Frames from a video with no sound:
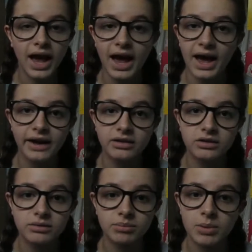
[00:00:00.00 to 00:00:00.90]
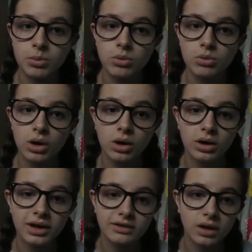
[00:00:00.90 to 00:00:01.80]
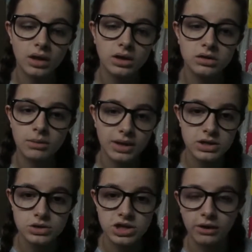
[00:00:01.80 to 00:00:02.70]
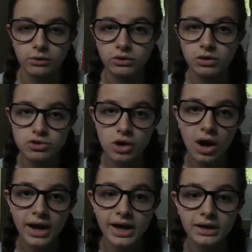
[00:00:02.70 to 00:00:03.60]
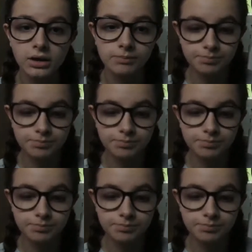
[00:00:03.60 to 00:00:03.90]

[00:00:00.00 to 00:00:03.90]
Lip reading: and people are less likely to come back to your channel. So try and